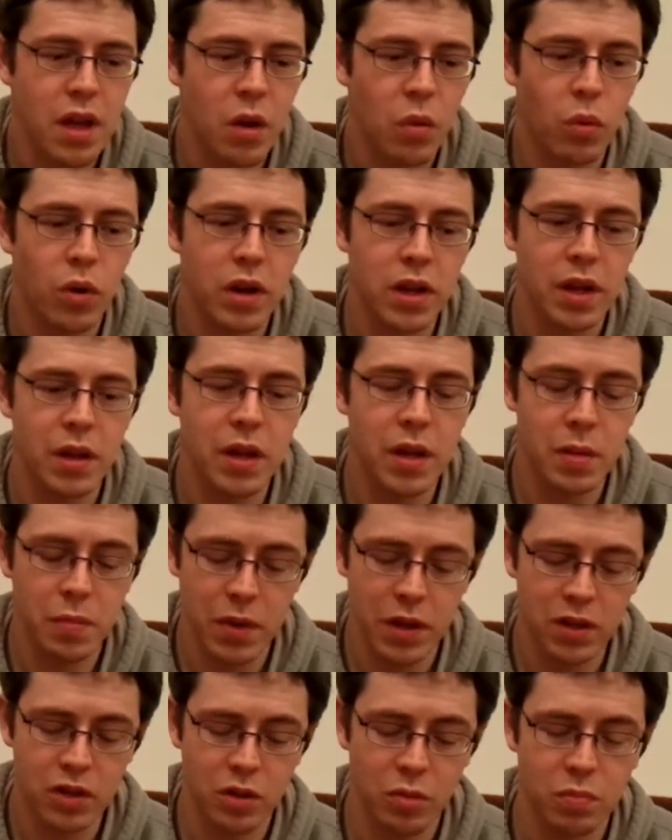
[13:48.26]
where he
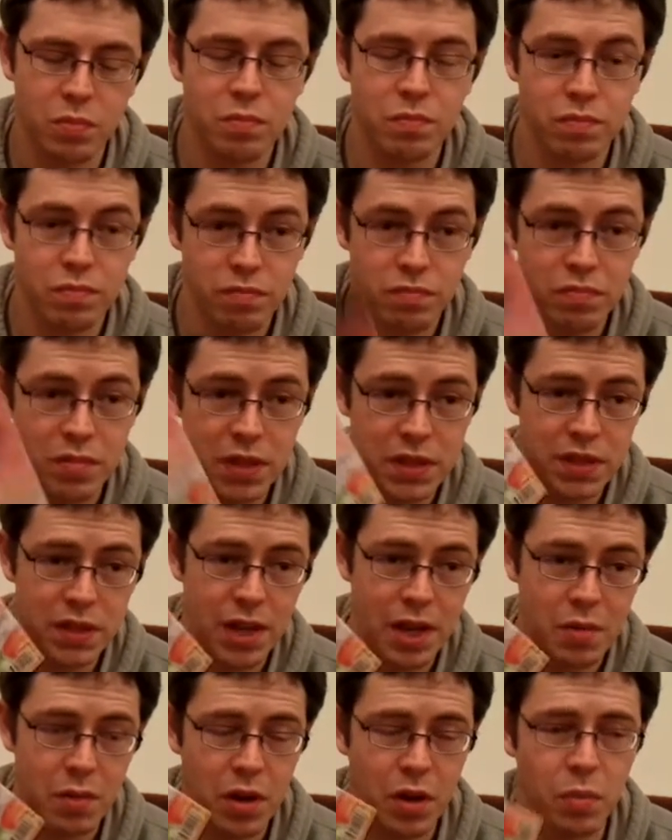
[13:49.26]
picked up this
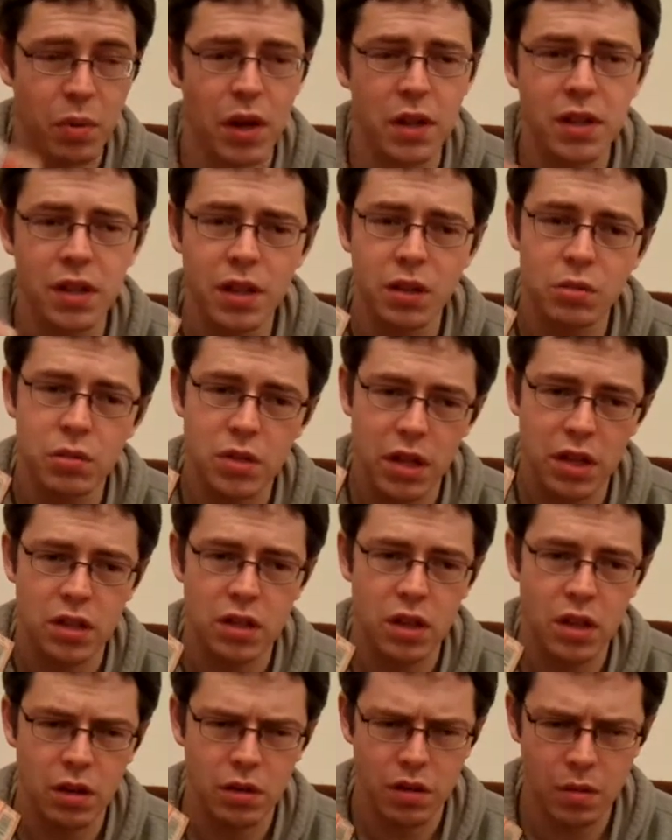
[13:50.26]
game here, but I think it was
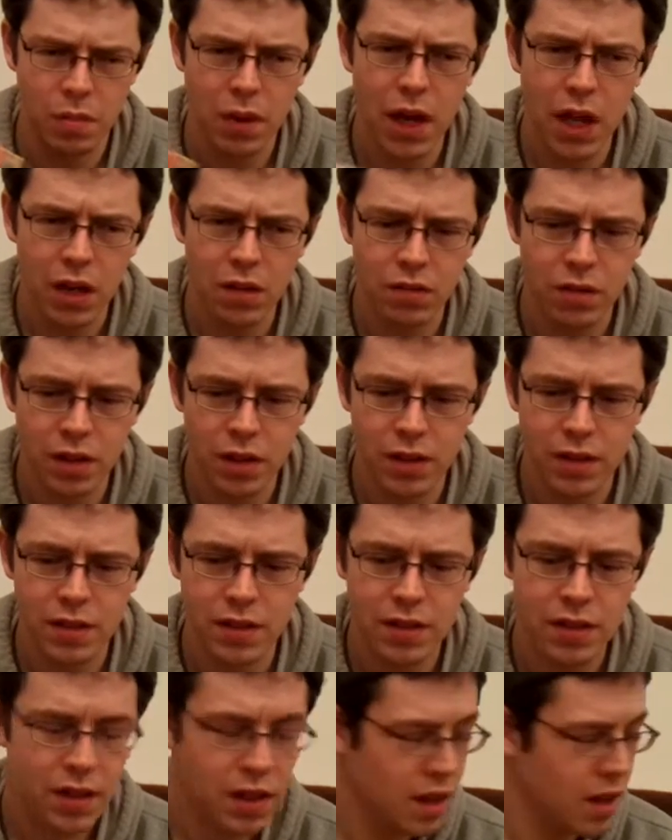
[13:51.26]
actually the PAL
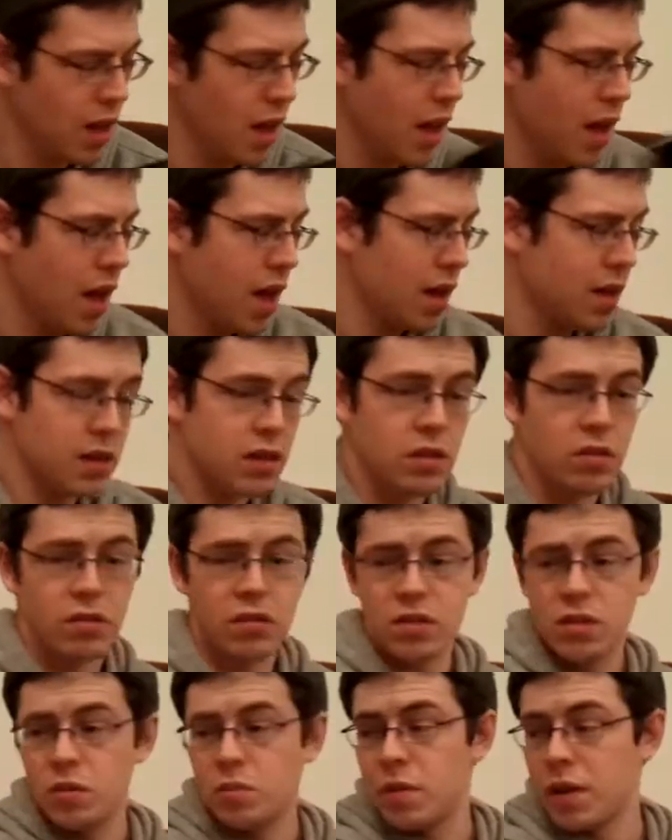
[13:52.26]
release, and he
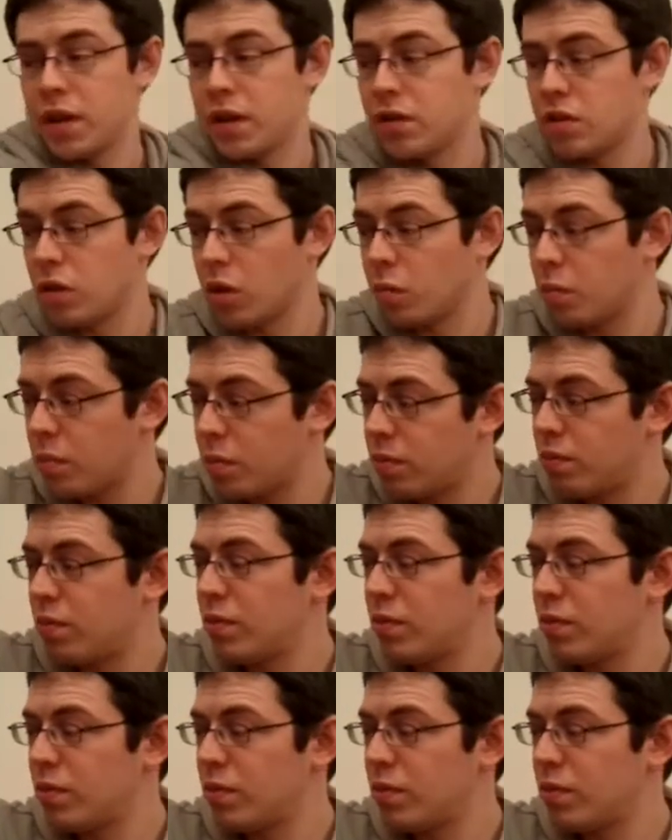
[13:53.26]
also picked up